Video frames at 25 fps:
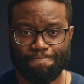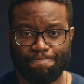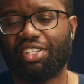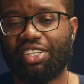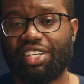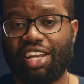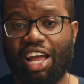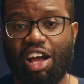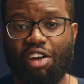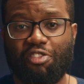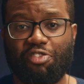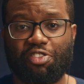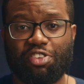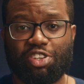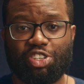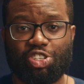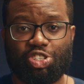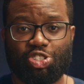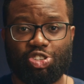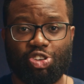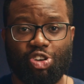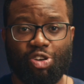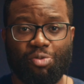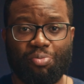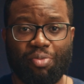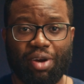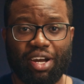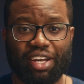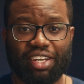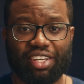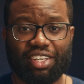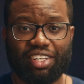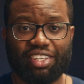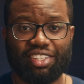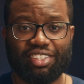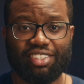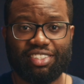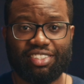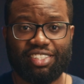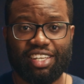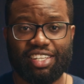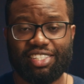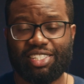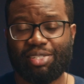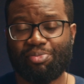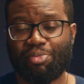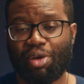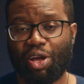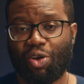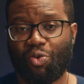Now for the Shure mic,
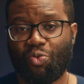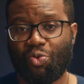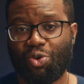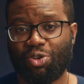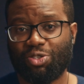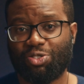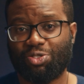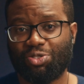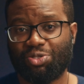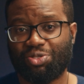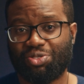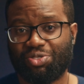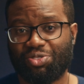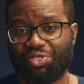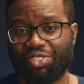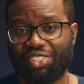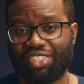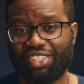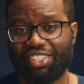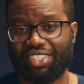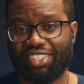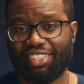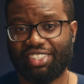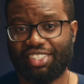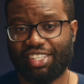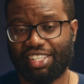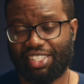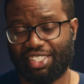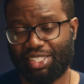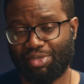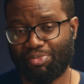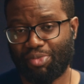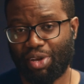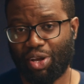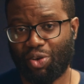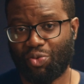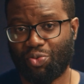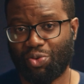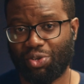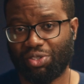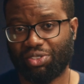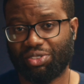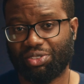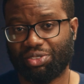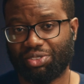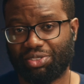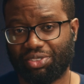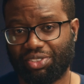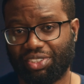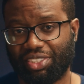testing mic 123, testing mic
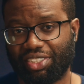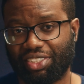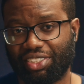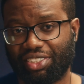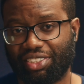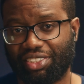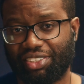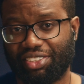123.